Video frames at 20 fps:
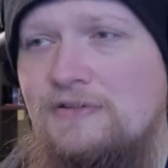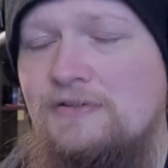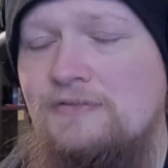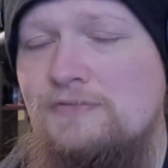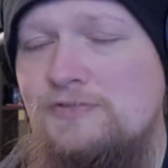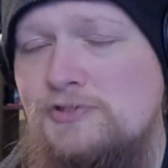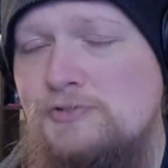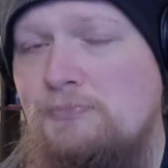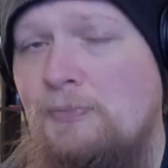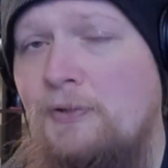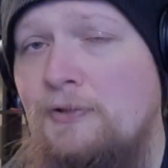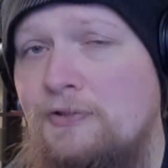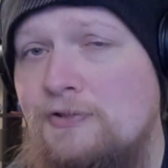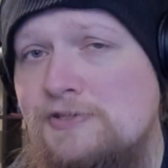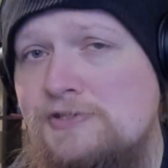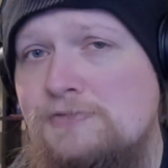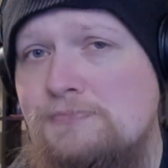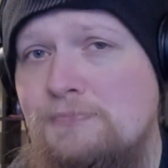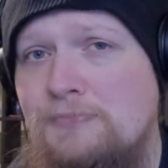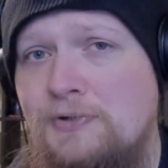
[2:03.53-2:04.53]

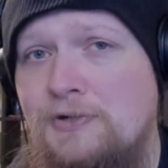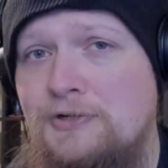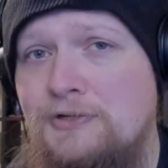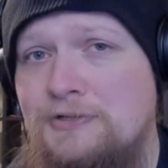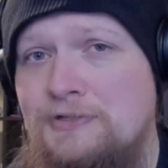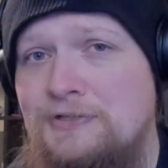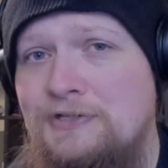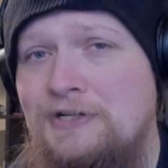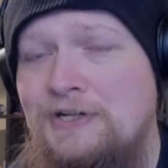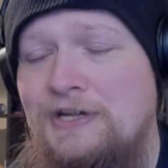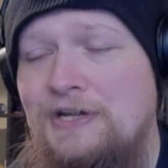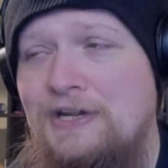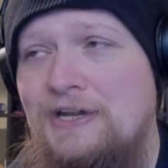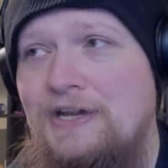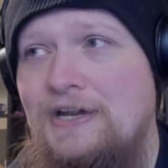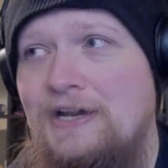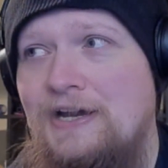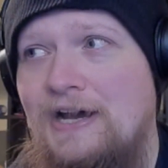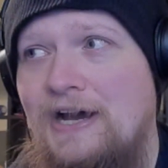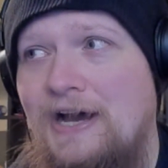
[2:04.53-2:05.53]
spoilers, but
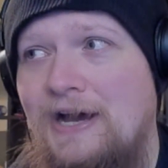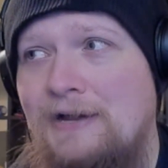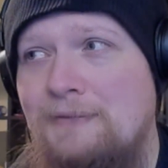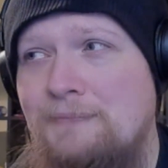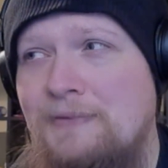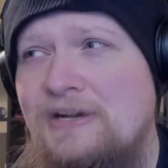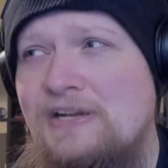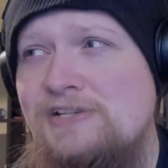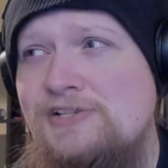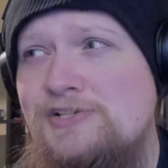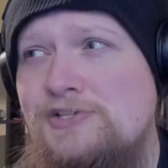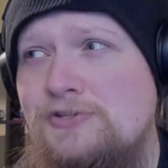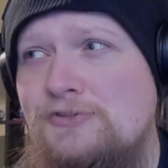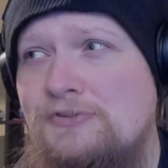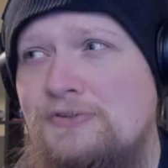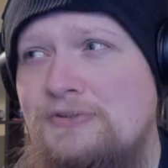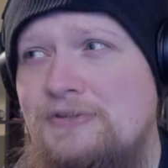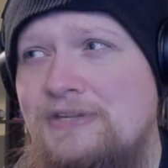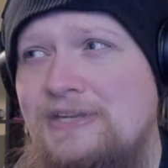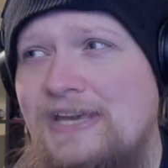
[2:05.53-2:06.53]
I managed to
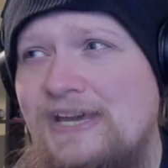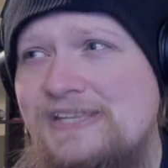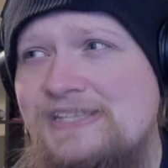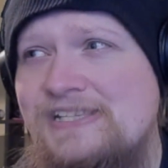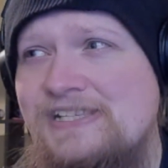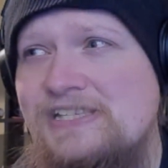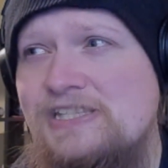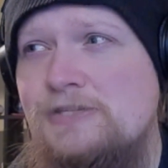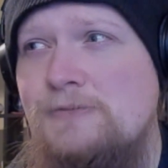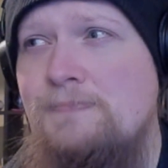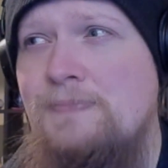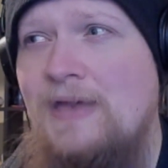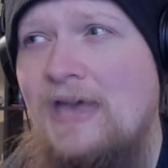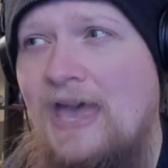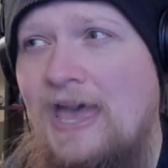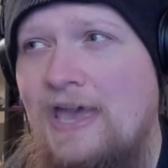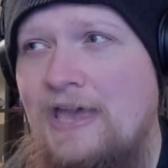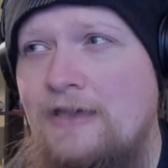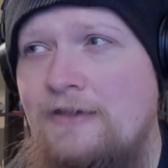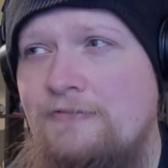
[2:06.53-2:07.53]
get it to
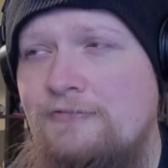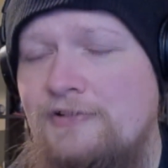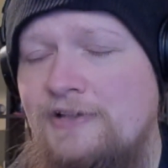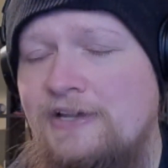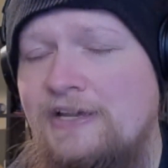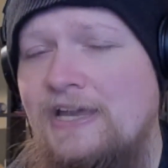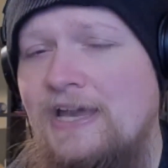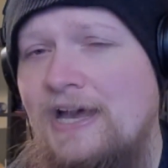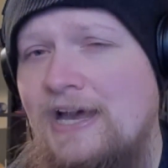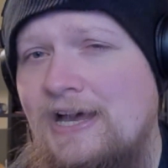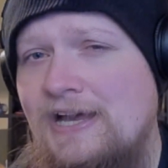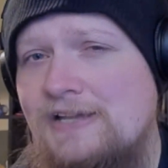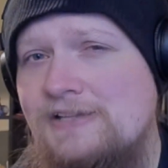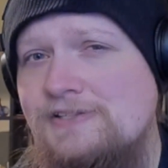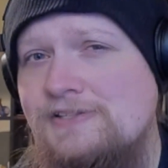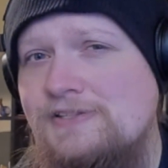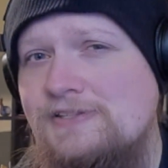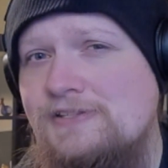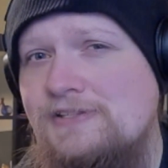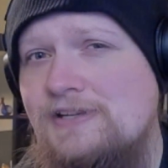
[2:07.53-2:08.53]
behave like it
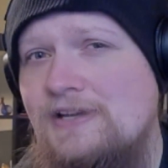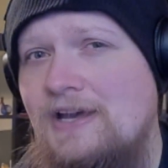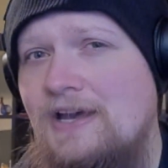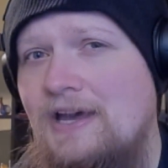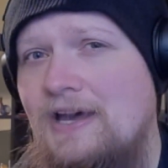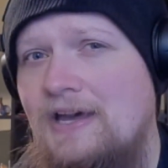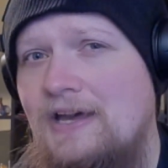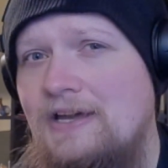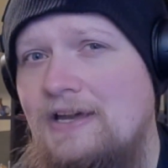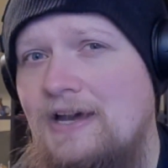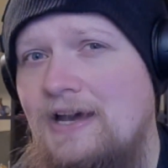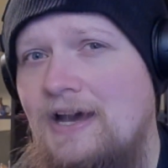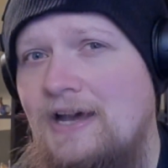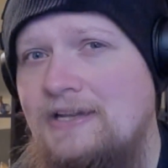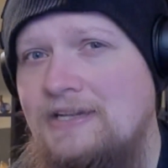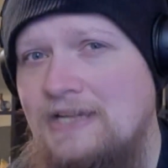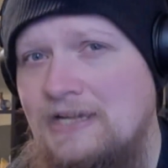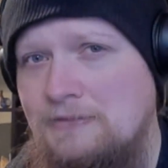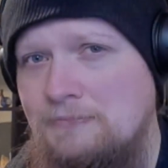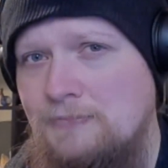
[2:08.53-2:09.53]
has a
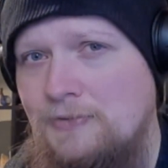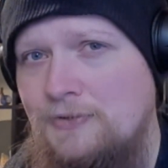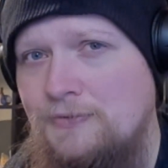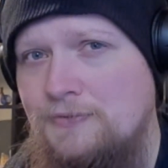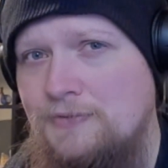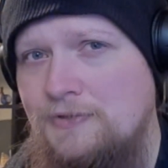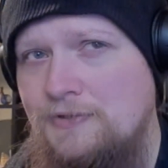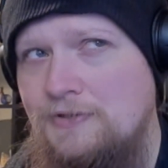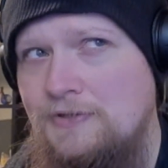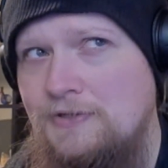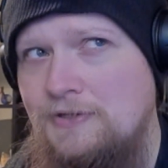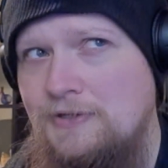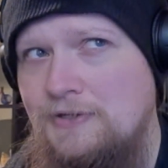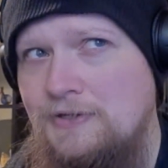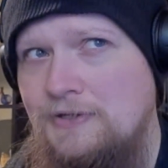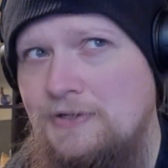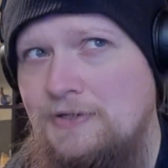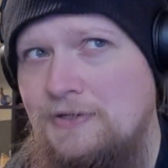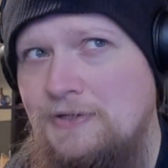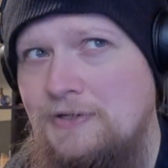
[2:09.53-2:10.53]
Dan mode,
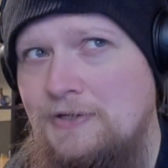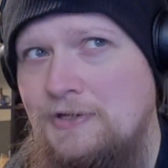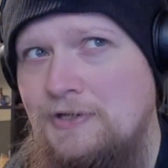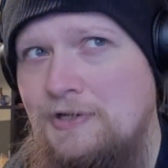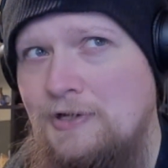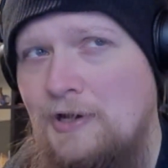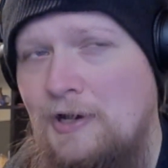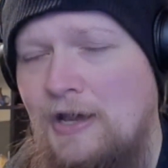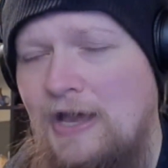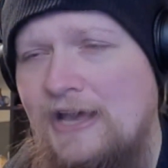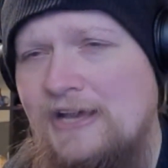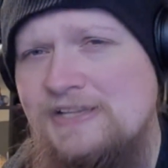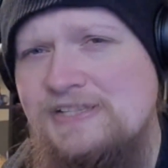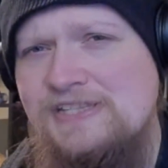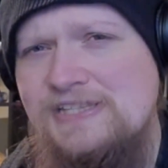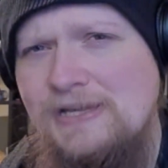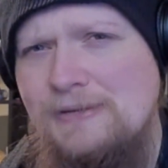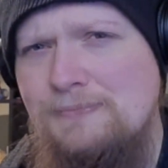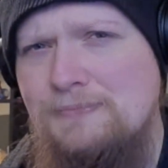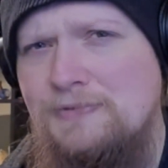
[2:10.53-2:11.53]

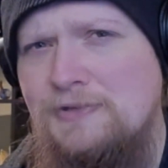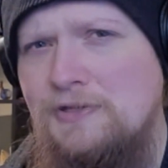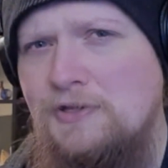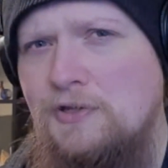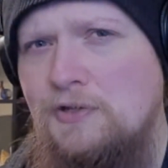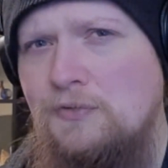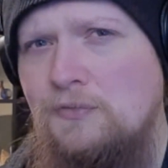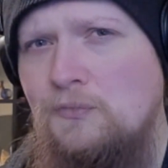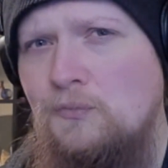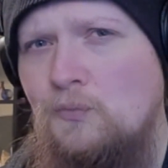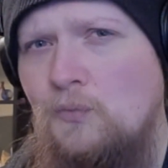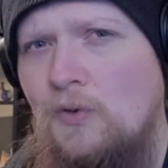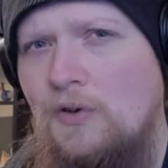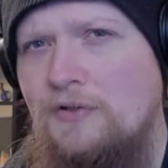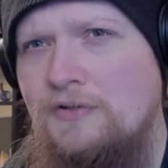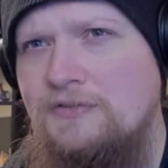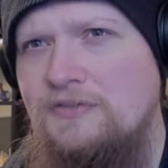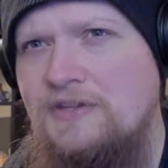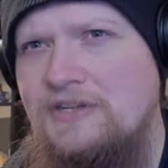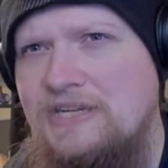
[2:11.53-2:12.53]
except that
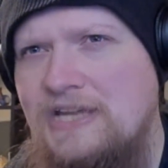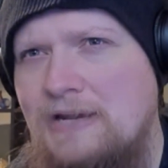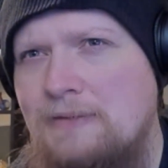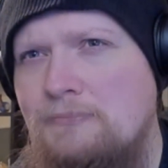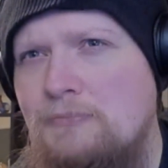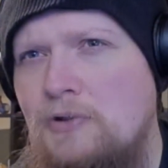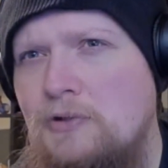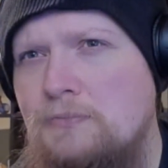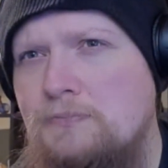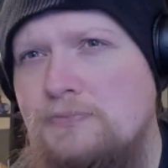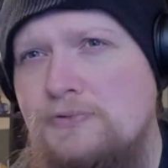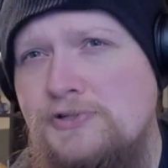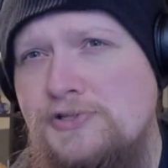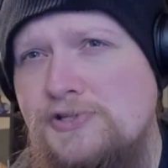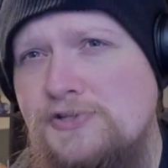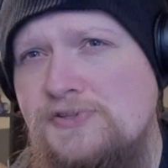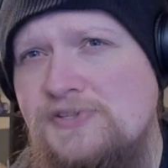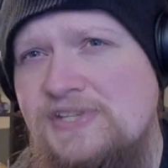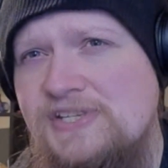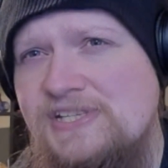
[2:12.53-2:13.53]
what the Dan mode
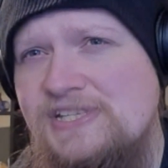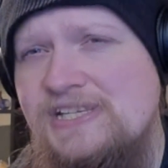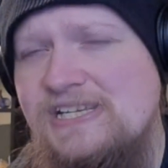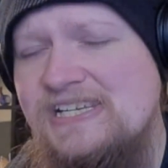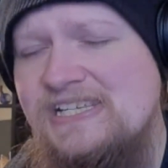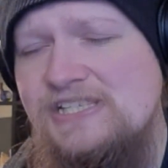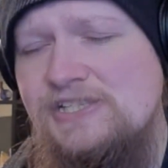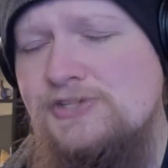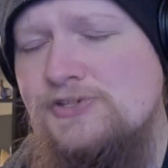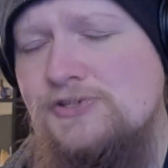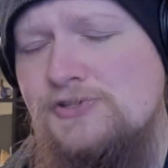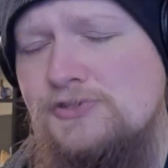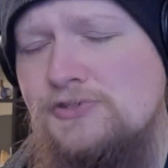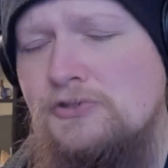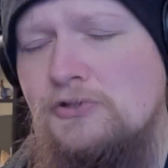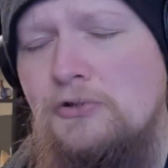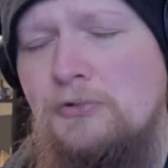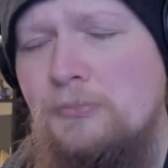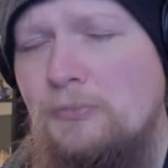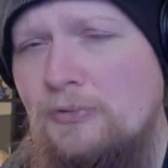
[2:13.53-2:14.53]
produces is just
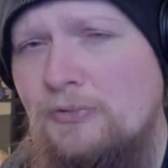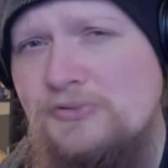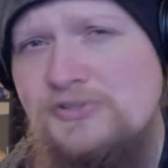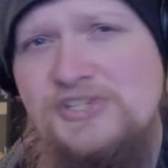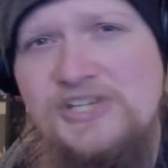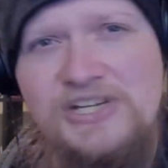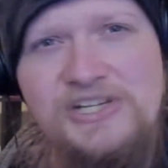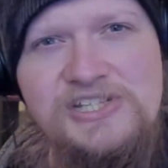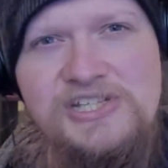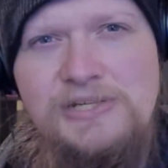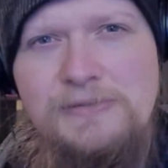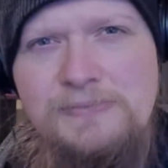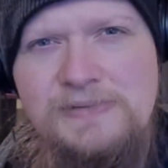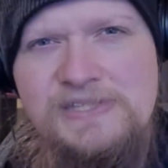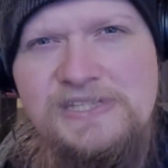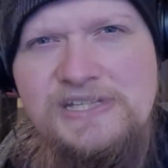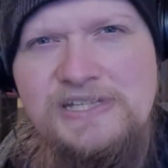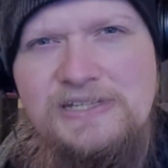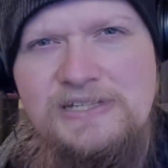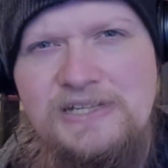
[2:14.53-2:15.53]
normal
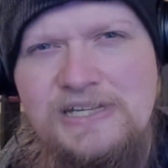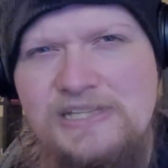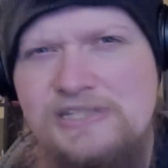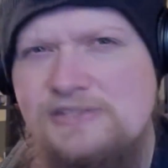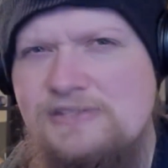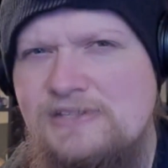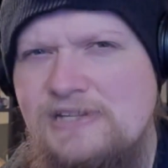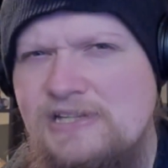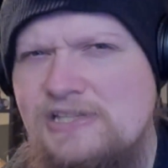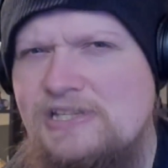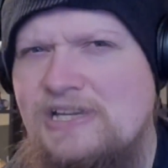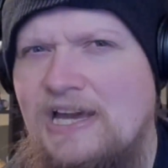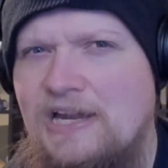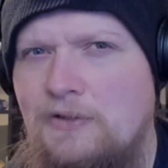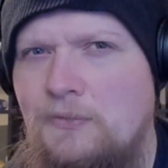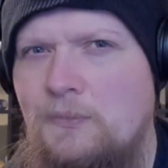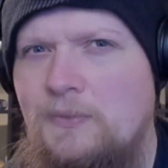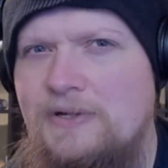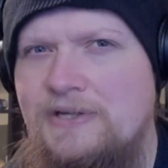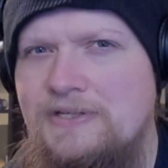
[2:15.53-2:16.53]
ChatGPT. It's kind
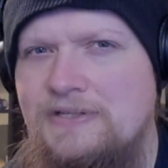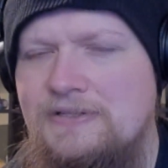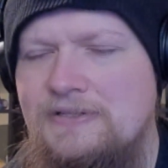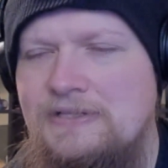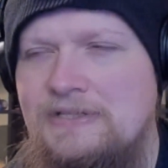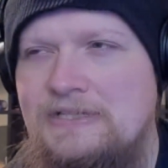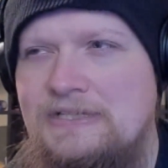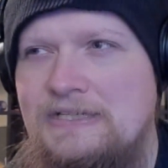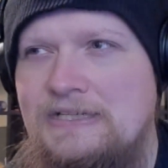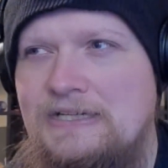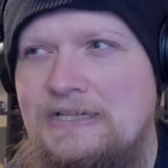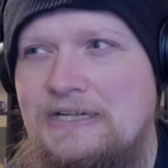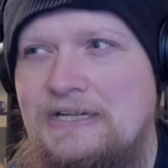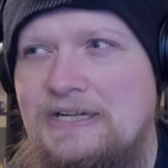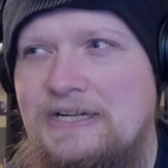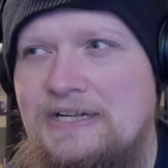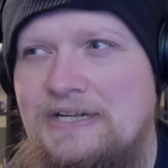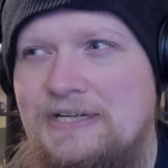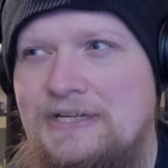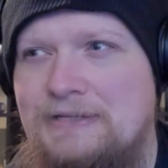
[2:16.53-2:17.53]
of weird,
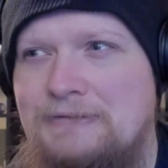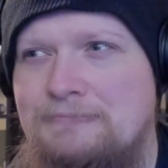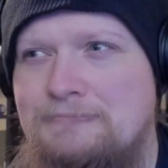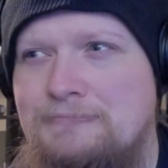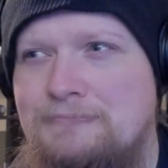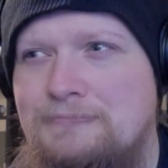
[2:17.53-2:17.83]
but